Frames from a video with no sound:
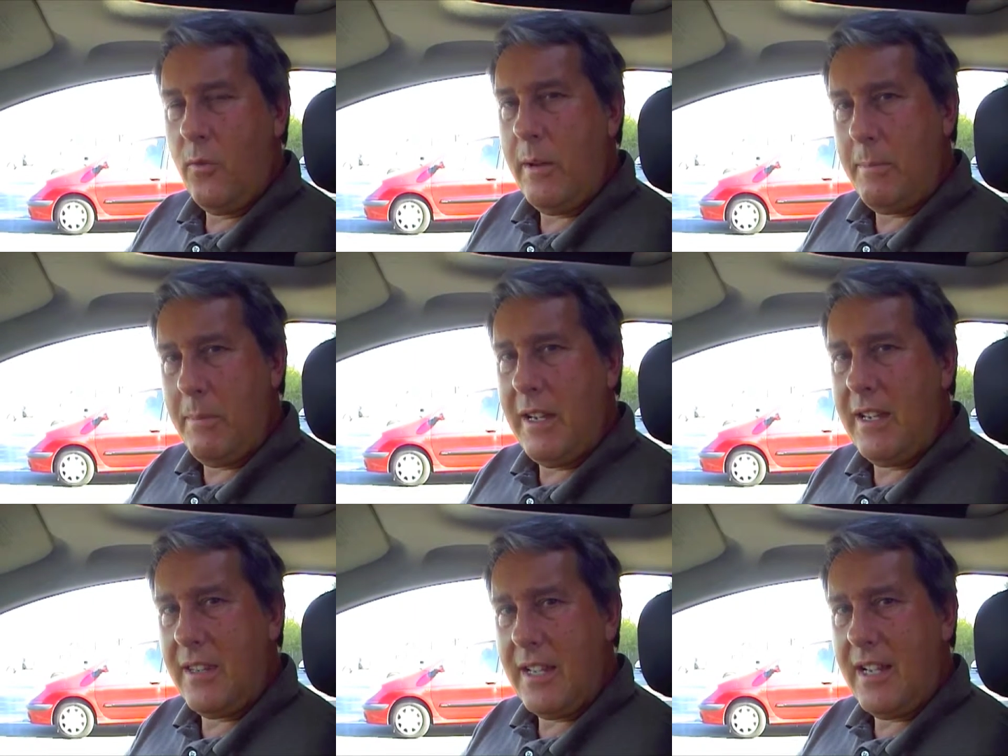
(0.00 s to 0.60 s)

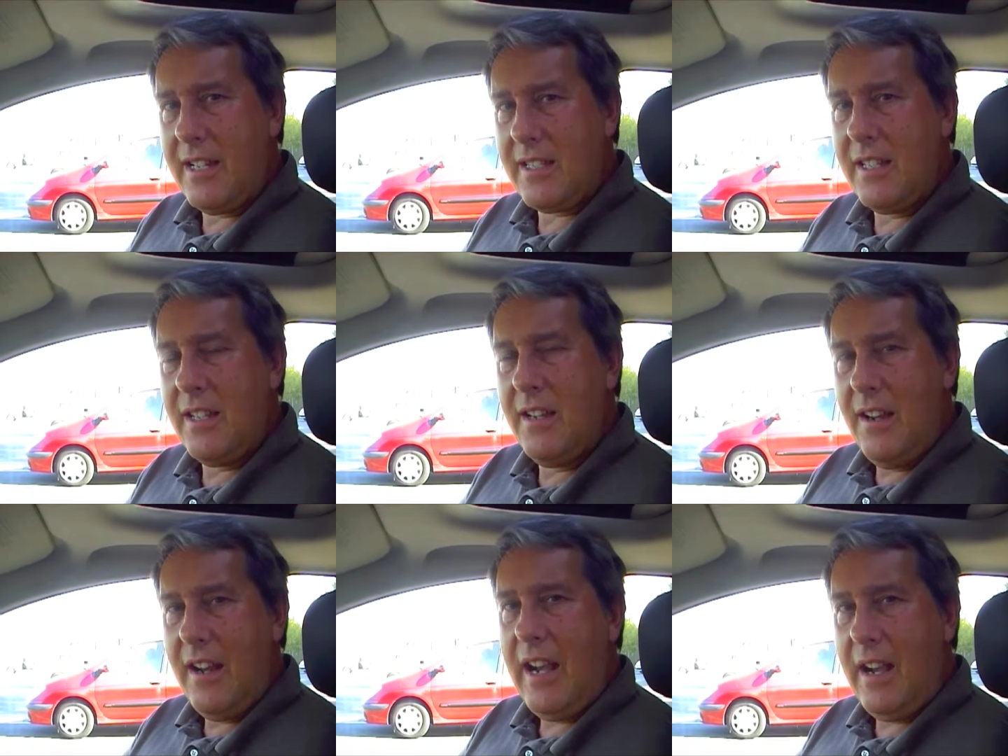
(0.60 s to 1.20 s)
repeat that
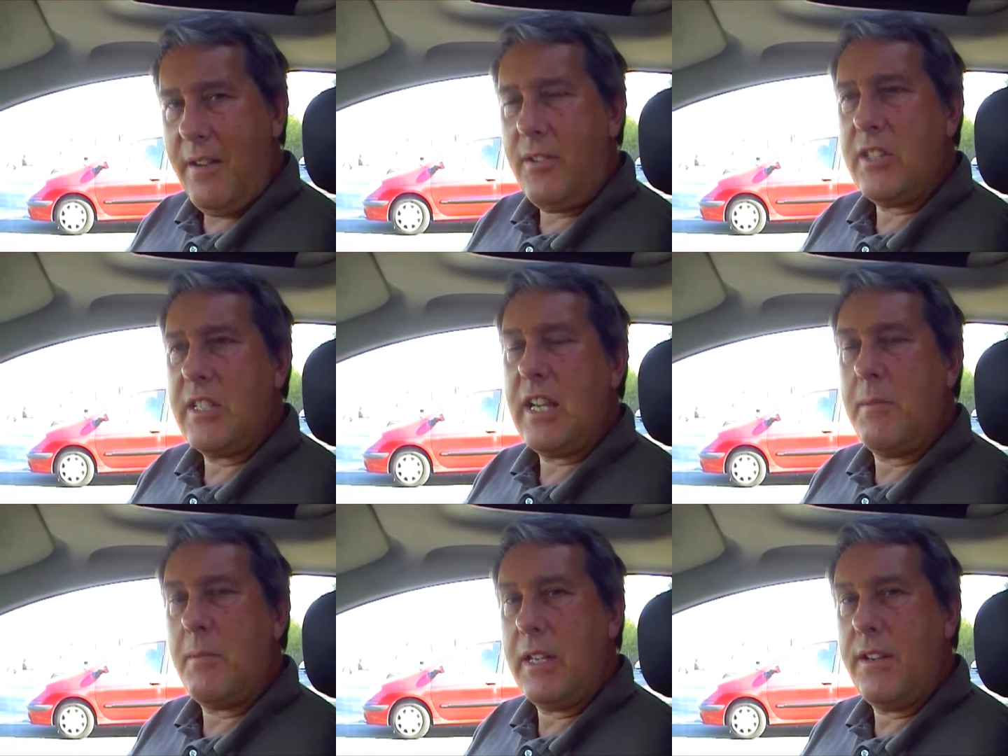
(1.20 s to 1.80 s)
every
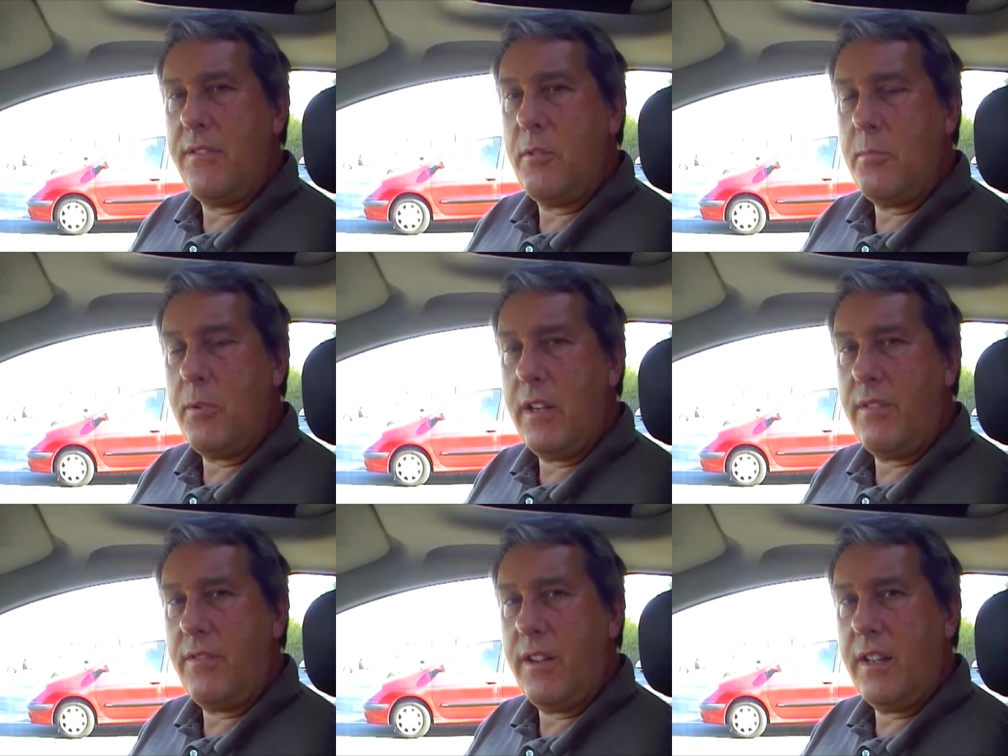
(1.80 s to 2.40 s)
time you give a
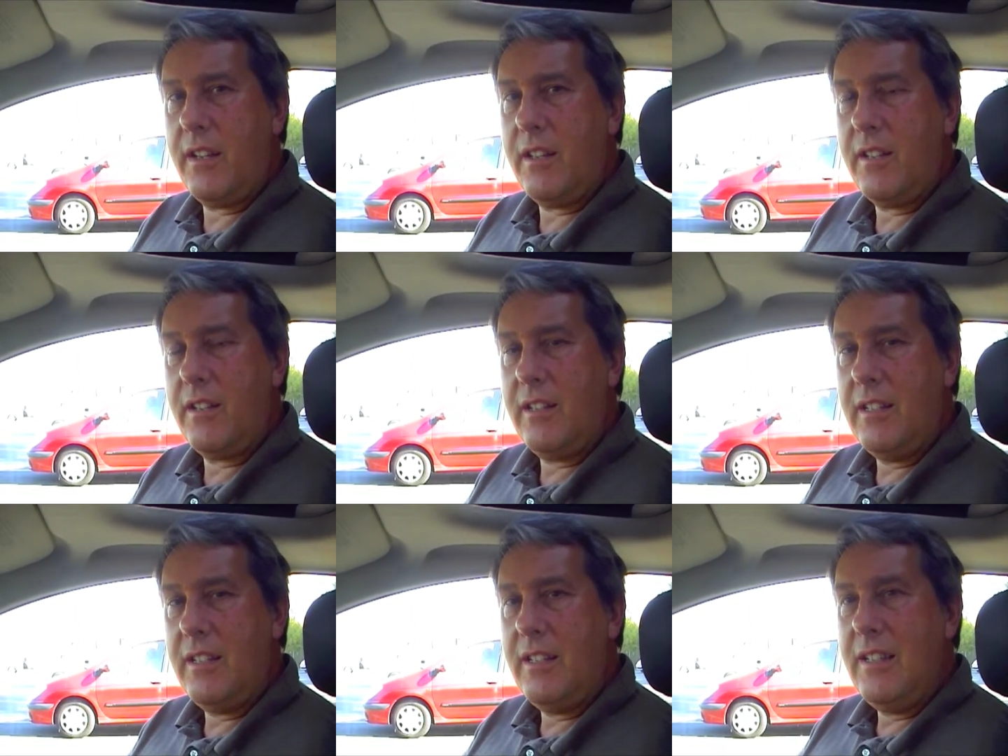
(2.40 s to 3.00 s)
briefing,
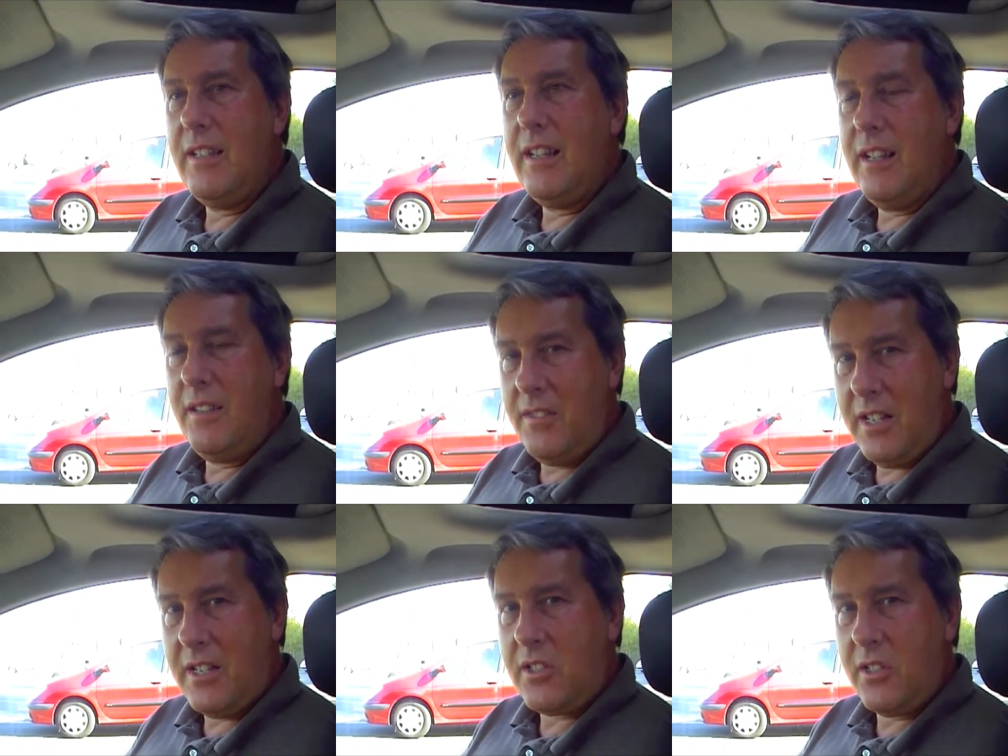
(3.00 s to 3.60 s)

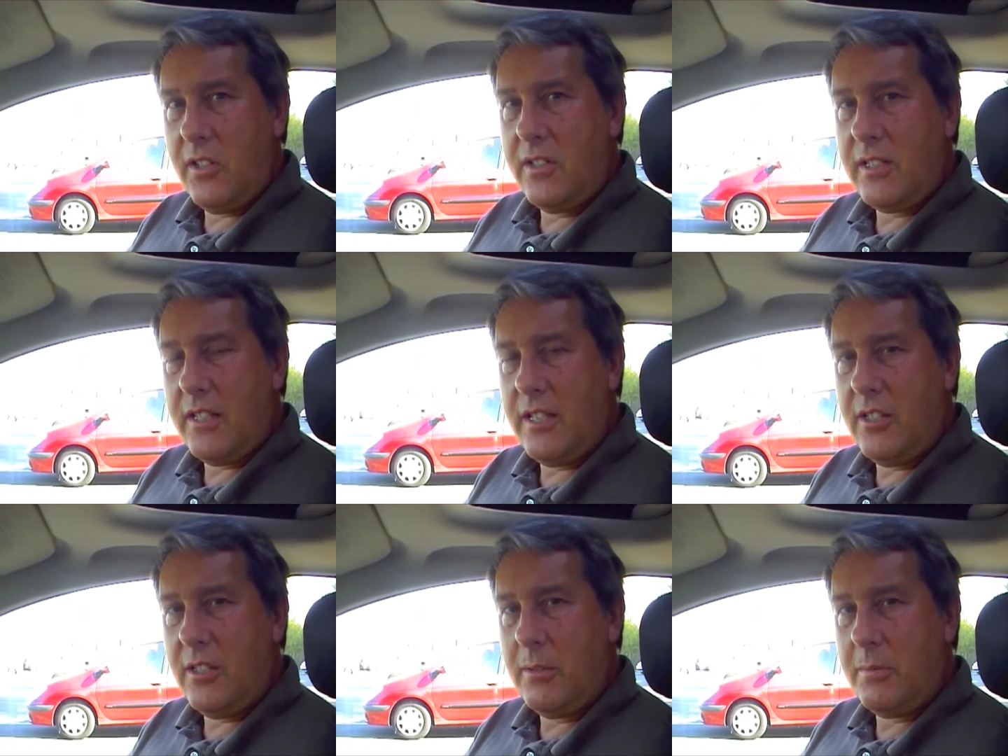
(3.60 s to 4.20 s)
and that's going to
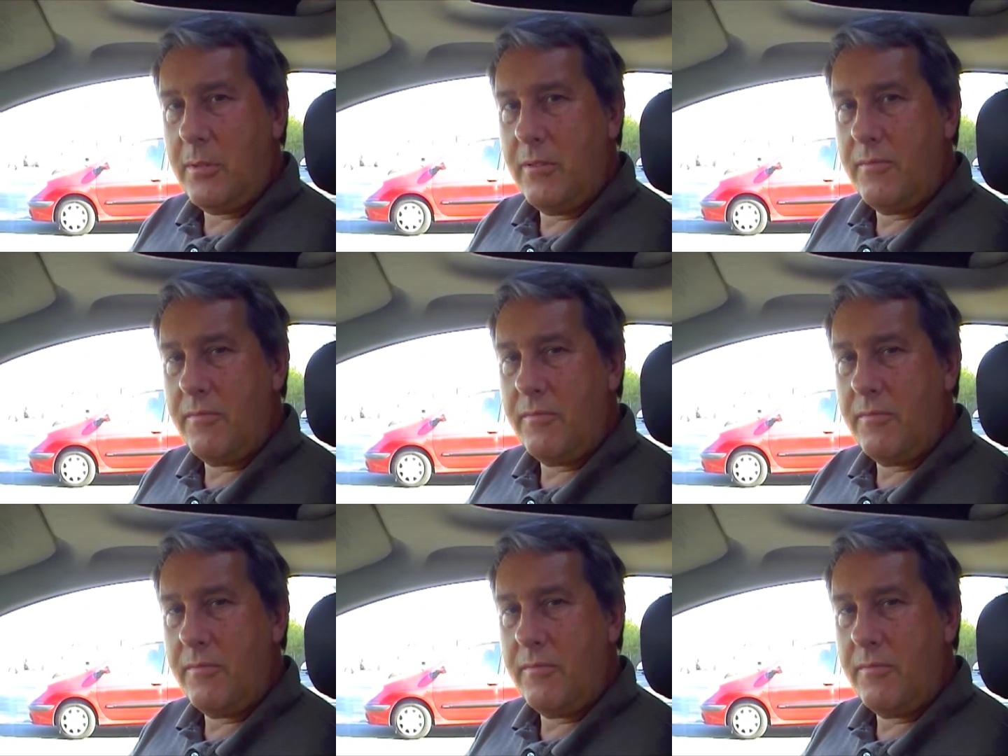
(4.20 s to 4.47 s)
help.